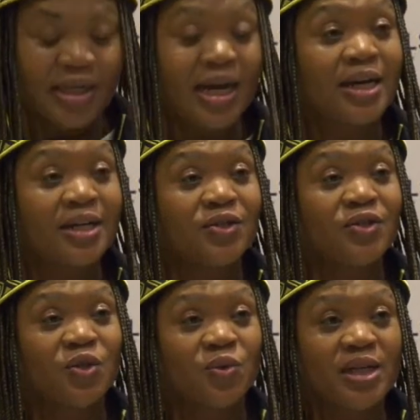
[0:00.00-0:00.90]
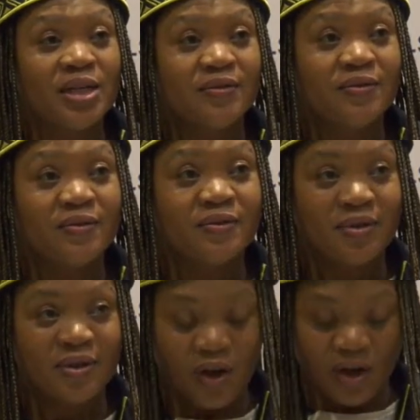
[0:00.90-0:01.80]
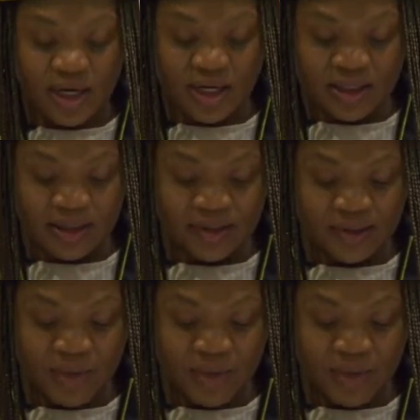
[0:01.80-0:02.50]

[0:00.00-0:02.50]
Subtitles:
Current students, honors,